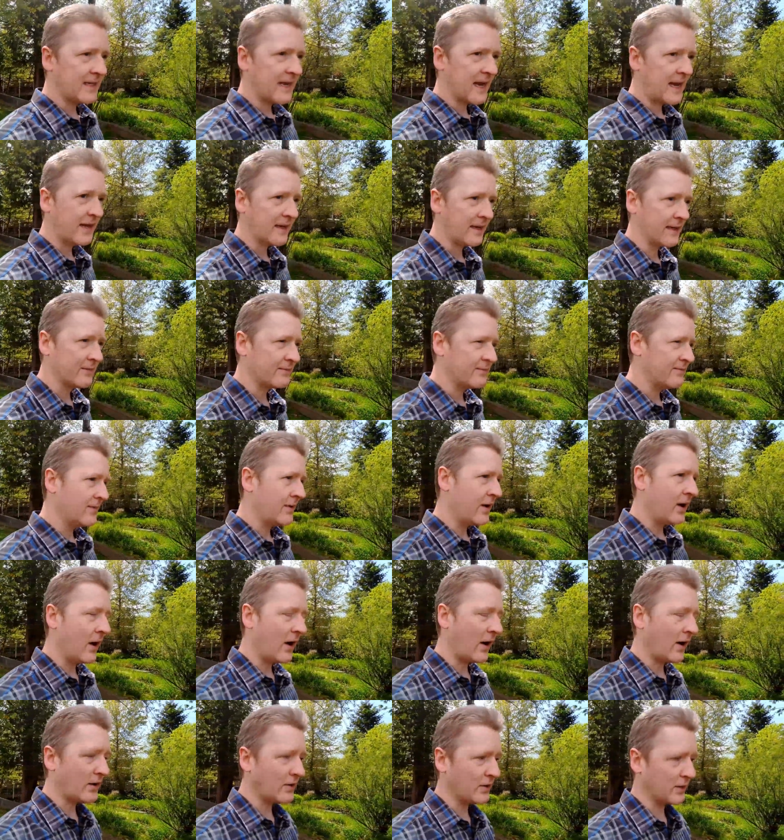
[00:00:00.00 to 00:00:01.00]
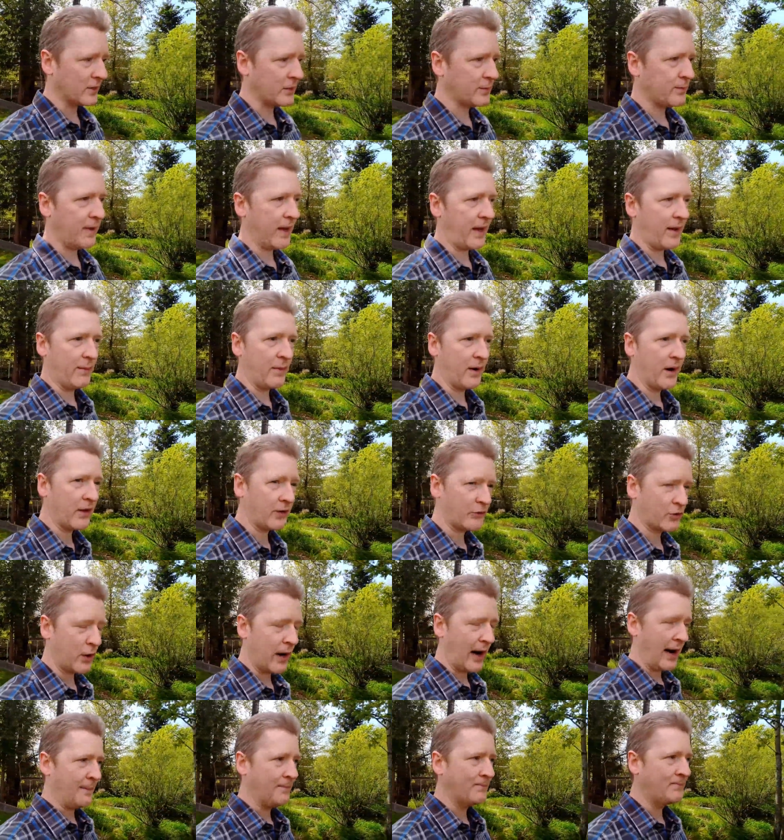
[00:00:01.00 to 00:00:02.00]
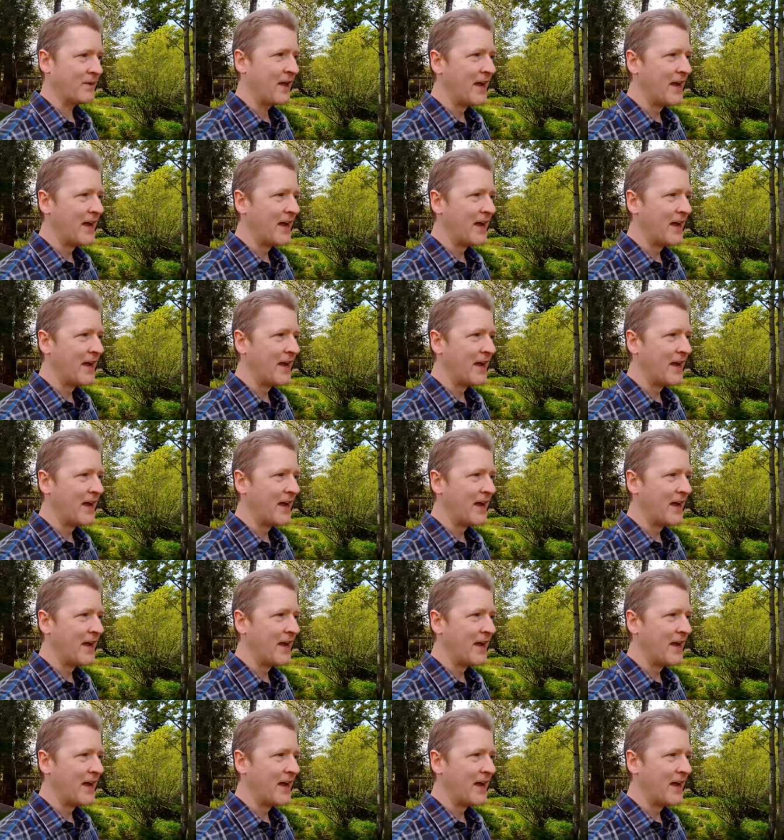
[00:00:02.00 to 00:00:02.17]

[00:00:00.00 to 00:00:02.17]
kind of hard to explain, but I'll try.